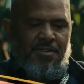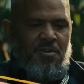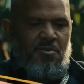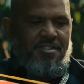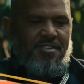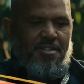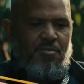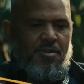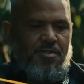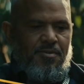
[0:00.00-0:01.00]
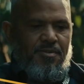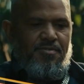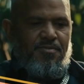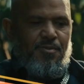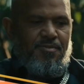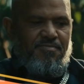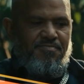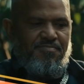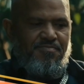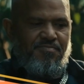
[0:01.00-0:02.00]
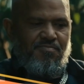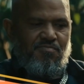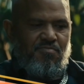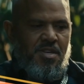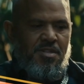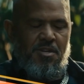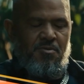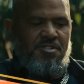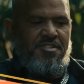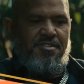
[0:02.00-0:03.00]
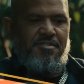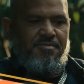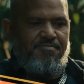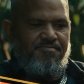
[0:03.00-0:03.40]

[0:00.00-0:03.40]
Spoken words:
had no idea what they were in for. No one did.